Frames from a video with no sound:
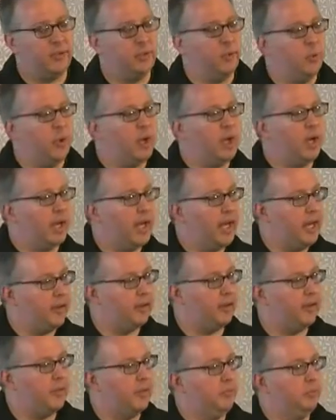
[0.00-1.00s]
when you walk out
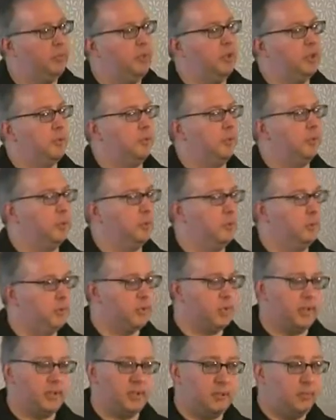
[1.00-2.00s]
of the Cleveland Municipal
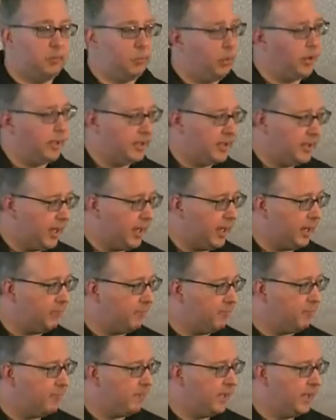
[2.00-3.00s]
Schools at some point in time,
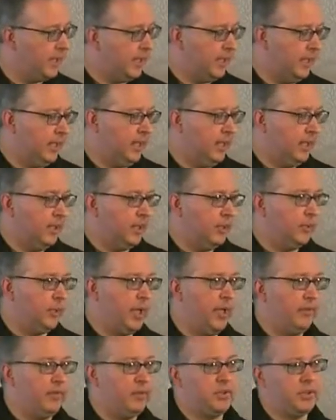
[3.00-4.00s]
you'll
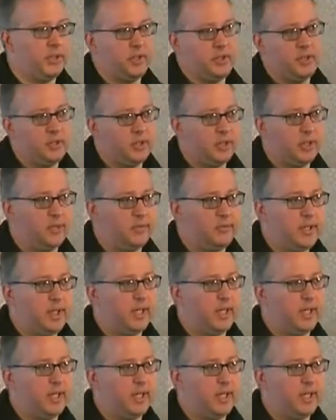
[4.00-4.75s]
have a series of